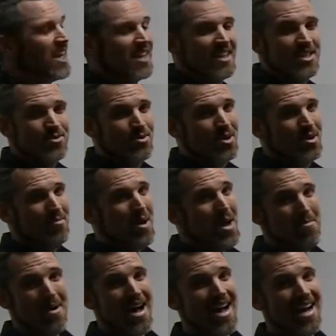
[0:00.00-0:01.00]
at this one,
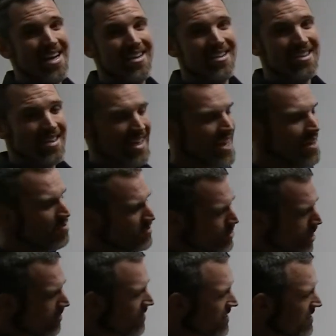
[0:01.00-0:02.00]
my mind, like I'm
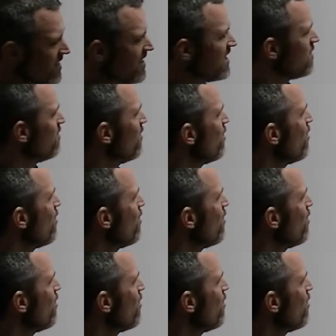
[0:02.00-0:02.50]
solving the system of